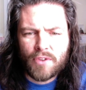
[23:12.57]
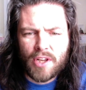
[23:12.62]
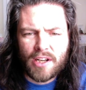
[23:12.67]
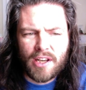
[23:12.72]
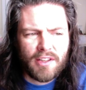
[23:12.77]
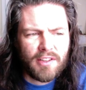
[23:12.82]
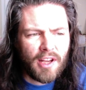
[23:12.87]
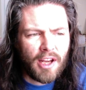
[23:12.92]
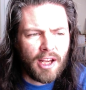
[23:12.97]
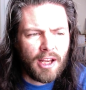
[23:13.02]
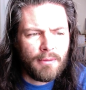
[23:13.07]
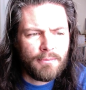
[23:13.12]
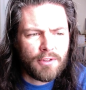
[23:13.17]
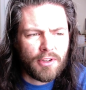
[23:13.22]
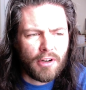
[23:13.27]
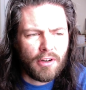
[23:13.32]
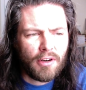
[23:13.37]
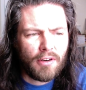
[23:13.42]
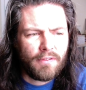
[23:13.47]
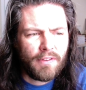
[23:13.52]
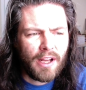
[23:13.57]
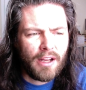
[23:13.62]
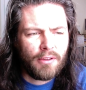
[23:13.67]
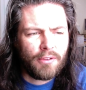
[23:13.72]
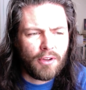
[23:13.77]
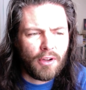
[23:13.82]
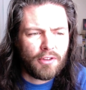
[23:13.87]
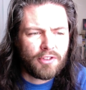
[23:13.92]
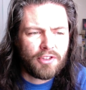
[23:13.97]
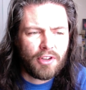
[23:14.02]
that at times are found
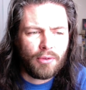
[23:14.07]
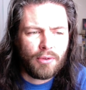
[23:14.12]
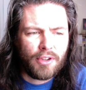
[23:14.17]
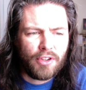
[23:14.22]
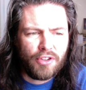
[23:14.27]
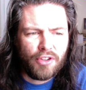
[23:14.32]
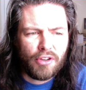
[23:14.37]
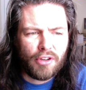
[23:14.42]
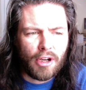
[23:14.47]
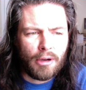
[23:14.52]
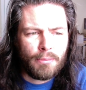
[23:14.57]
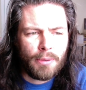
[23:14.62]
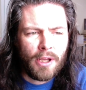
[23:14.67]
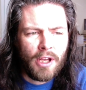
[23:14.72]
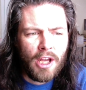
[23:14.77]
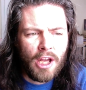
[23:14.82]
also in Europe,